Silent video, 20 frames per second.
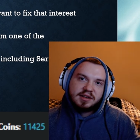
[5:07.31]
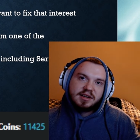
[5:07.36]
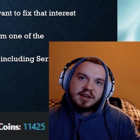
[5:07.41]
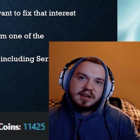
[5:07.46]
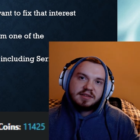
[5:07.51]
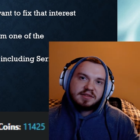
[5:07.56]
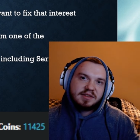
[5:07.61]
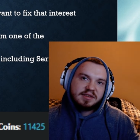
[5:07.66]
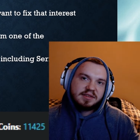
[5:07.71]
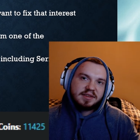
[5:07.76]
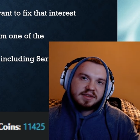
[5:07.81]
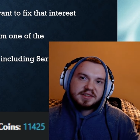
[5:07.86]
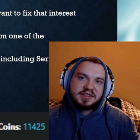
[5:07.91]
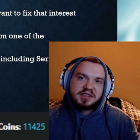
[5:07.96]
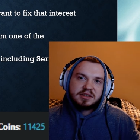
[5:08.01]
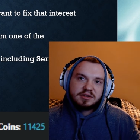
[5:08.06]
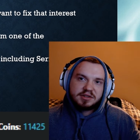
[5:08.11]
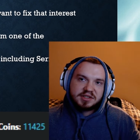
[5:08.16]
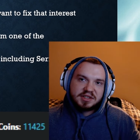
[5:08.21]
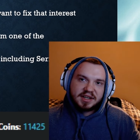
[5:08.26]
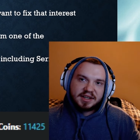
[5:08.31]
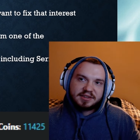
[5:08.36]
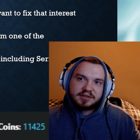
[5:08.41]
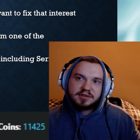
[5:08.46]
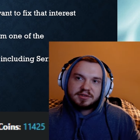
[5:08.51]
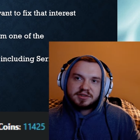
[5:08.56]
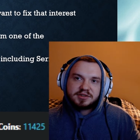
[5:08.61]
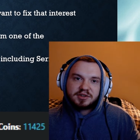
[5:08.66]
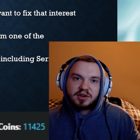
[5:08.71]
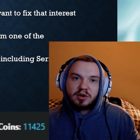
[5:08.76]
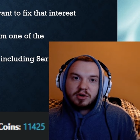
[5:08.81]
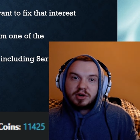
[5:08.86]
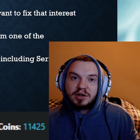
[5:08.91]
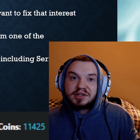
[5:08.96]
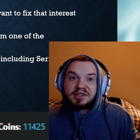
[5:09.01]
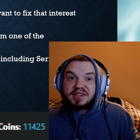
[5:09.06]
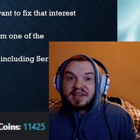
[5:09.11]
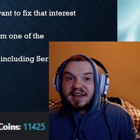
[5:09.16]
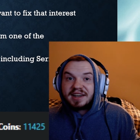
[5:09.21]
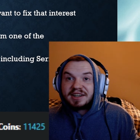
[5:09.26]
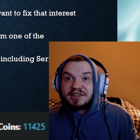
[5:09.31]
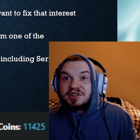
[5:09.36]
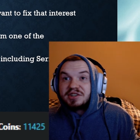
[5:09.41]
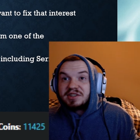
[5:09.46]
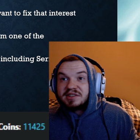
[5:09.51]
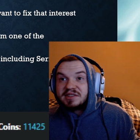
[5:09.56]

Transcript: And then the series actors are actually